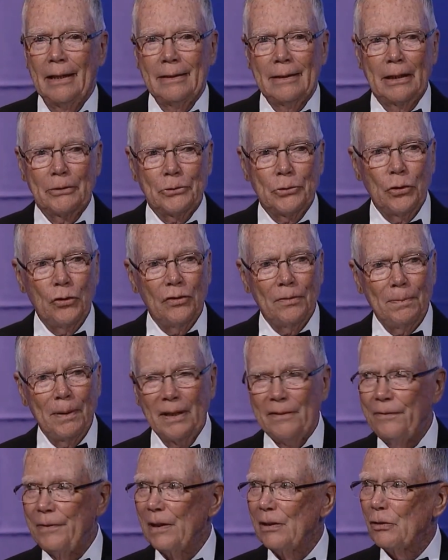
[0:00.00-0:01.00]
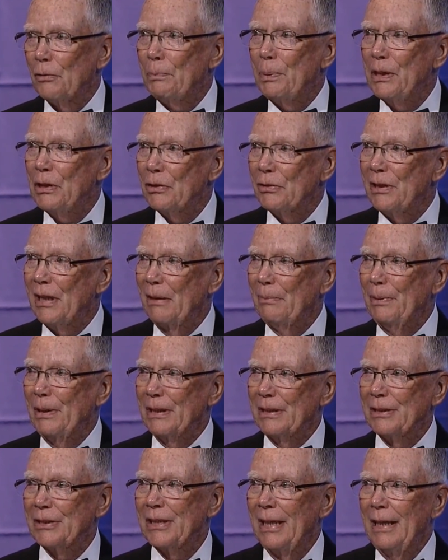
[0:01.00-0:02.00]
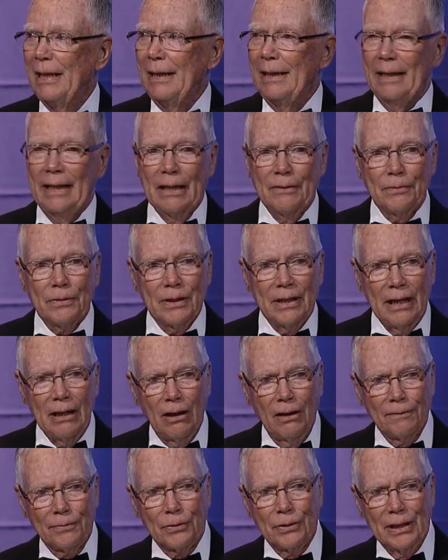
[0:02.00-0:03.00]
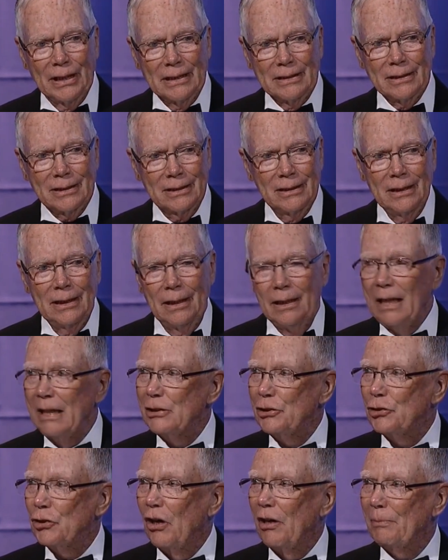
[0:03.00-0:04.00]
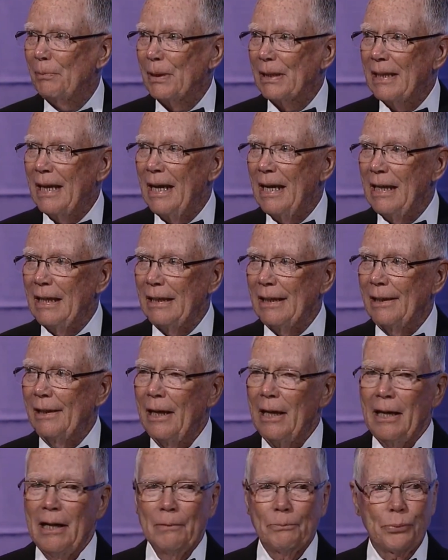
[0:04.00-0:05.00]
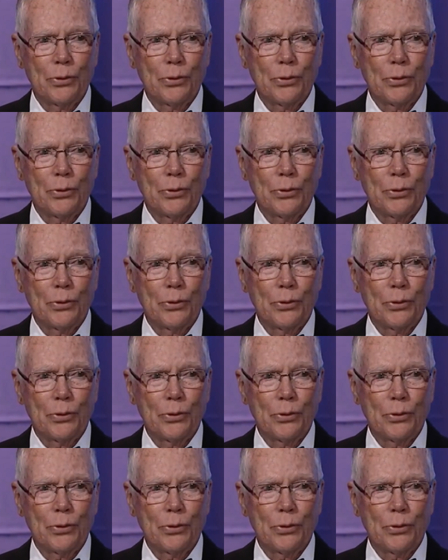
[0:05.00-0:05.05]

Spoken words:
Now, two of my fellow POWs, Everett Alvarez and John McCain,